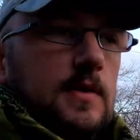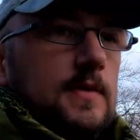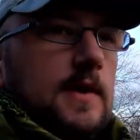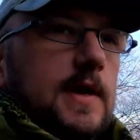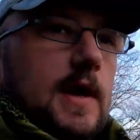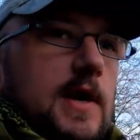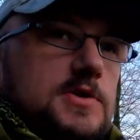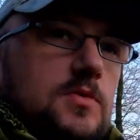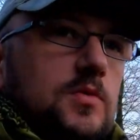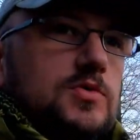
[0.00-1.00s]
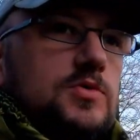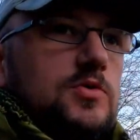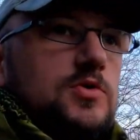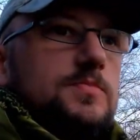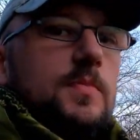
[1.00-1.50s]
the castle was
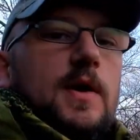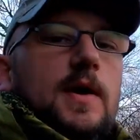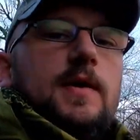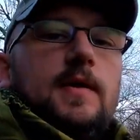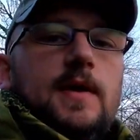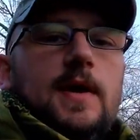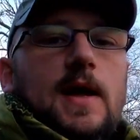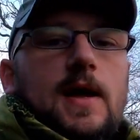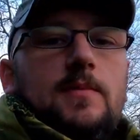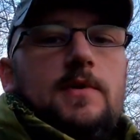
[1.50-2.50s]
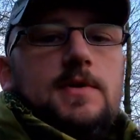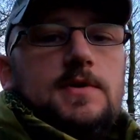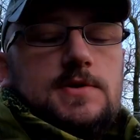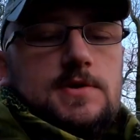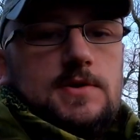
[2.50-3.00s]
used by the
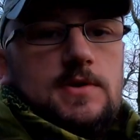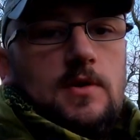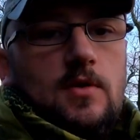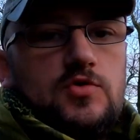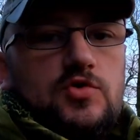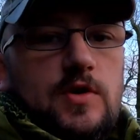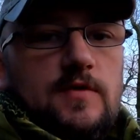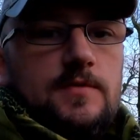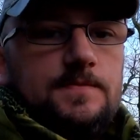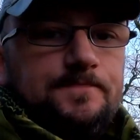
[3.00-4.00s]
inhabitants of Strathaven